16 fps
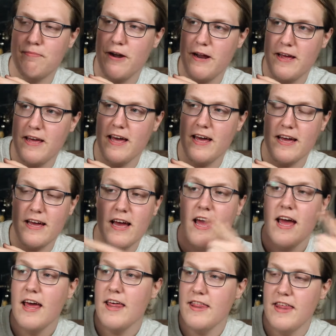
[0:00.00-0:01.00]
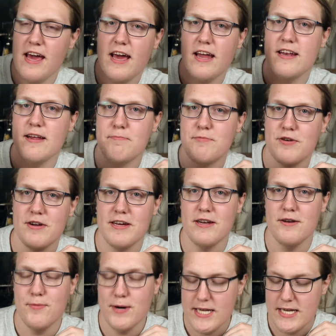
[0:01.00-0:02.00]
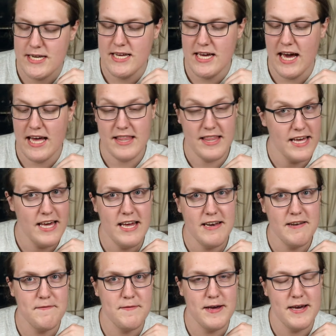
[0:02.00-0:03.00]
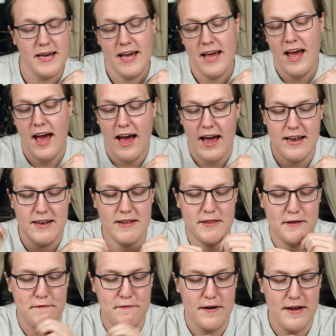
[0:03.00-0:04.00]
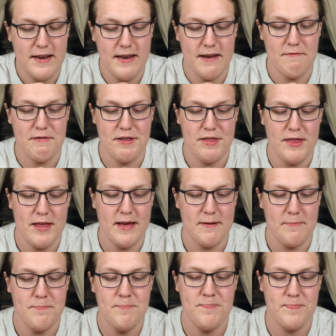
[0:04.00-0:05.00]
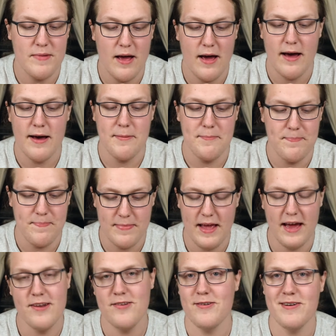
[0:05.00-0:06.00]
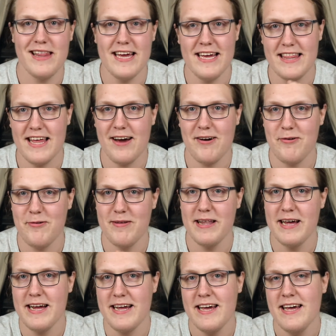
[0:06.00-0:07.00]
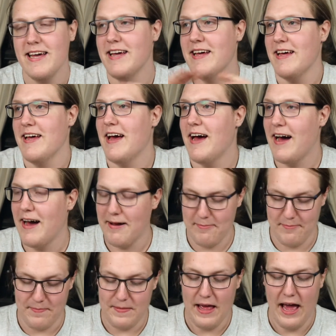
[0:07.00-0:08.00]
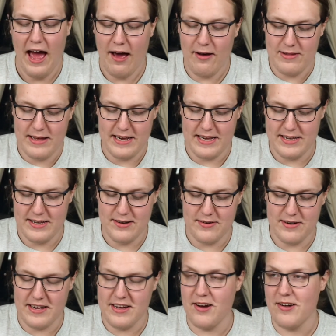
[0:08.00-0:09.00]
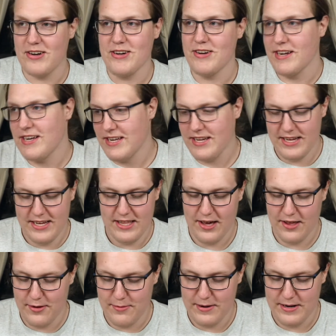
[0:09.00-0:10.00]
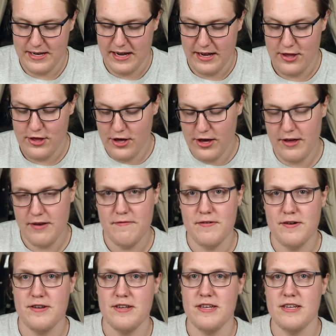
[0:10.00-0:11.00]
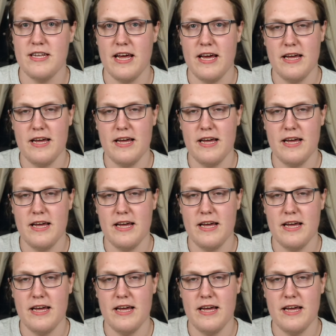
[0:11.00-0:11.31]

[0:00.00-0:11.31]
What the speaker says: breaking, they end up drinking whiskey at the end of the fight and everything. I sort of like that whole how like it's sort of contradicting each other, where it's like gin versus